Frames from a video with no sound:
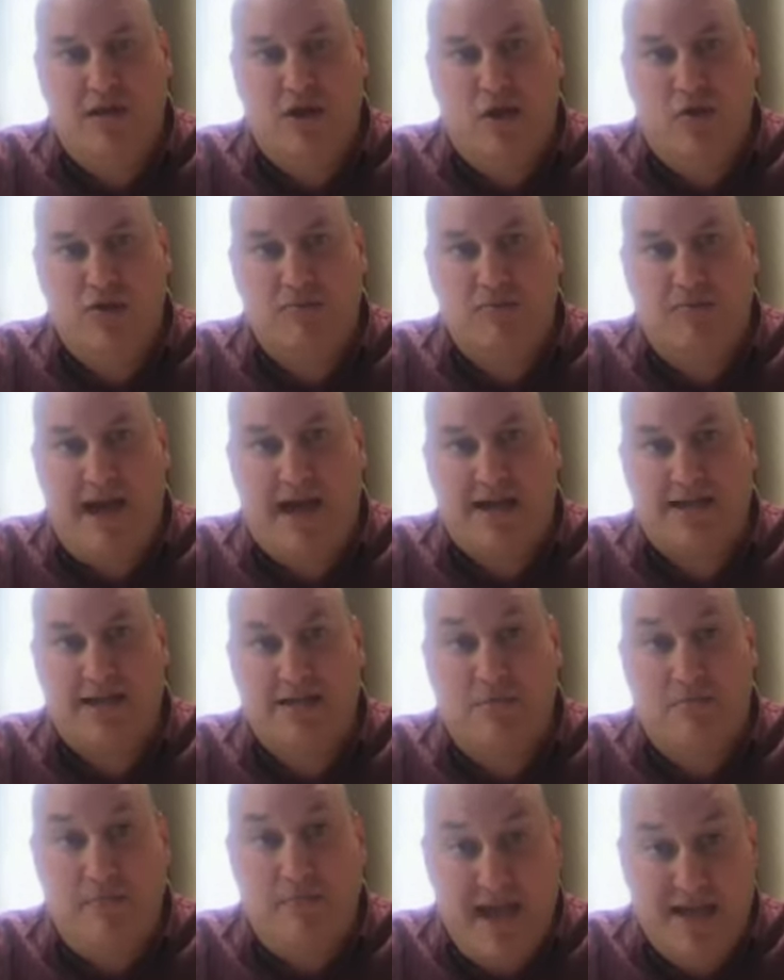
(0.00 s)
goes back to
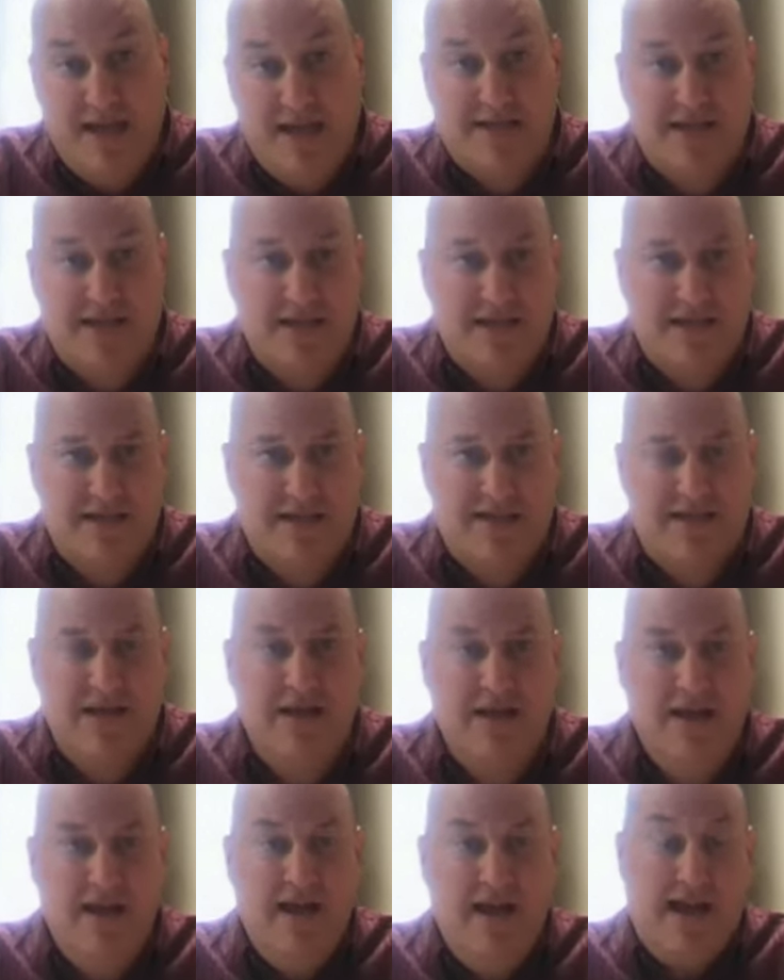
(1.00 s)
the basics.
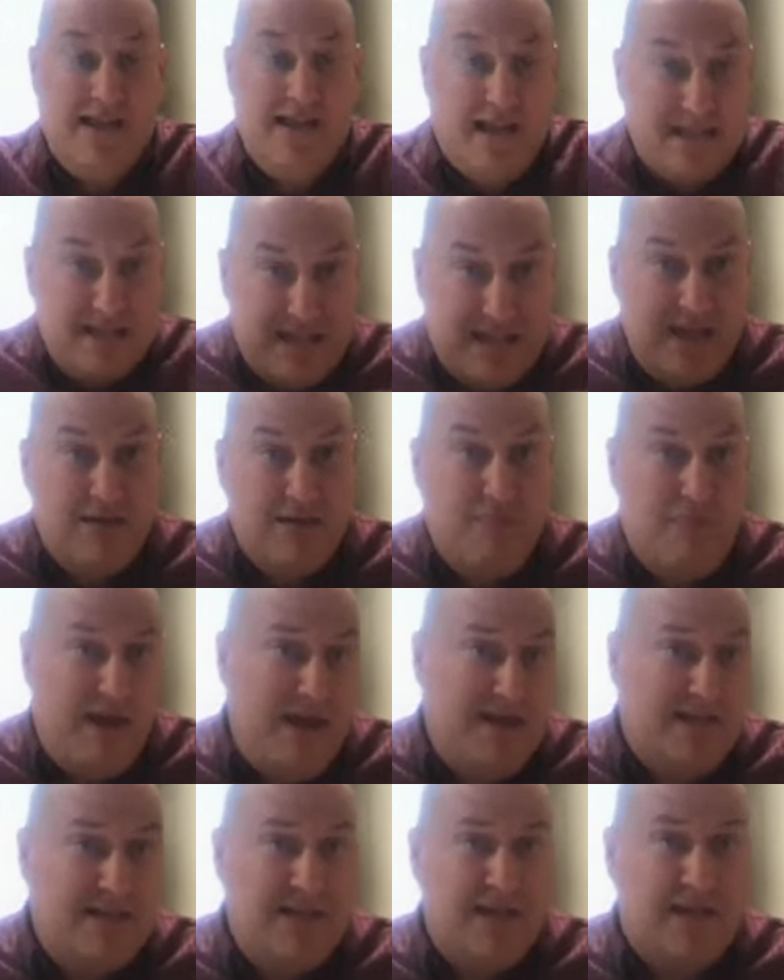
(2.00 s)
And I say the
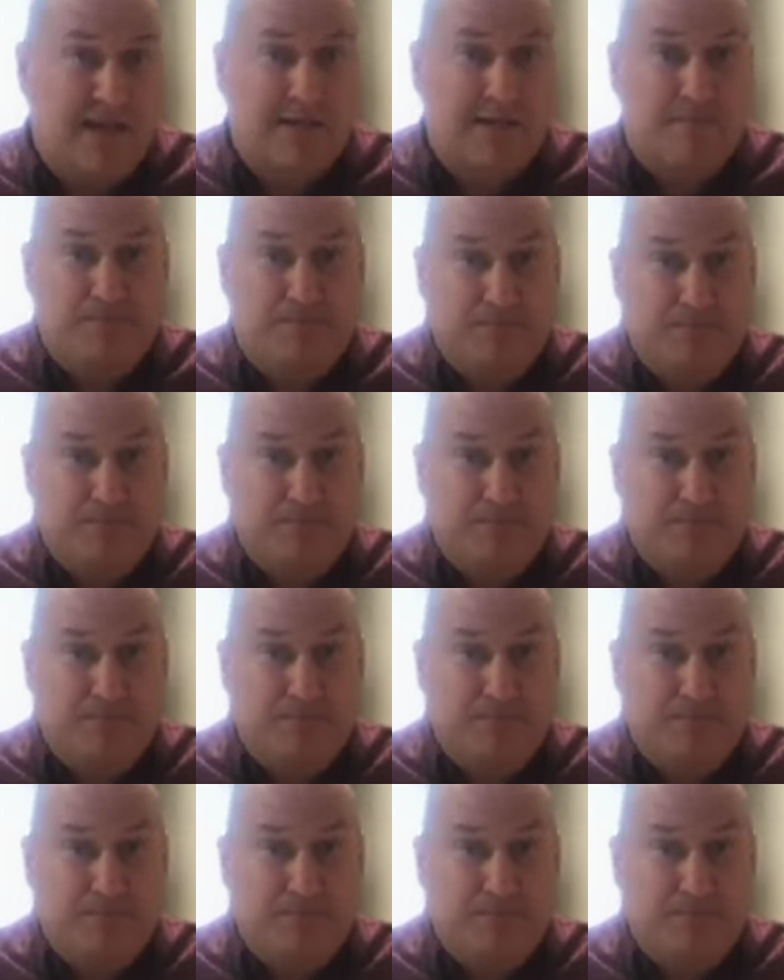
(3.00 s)
basics.